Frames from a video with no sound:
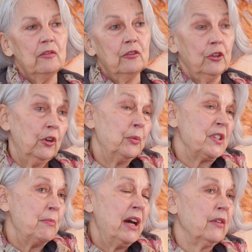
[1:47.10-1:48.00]
So it was
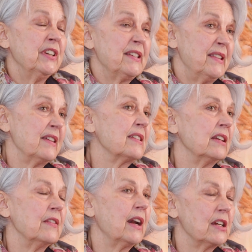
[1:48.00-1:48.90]
a matter of
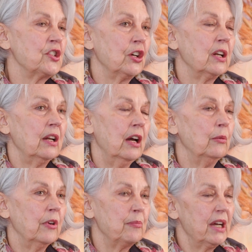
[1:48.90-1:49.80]
necessity that I started
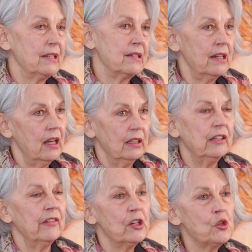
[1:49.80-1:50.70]
out with pastel.
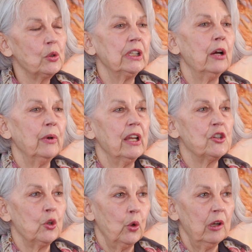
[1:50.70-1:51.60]
Eventually I went
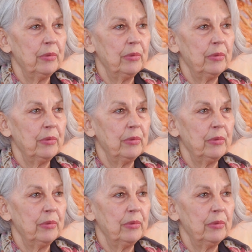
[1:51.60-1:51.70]
into oil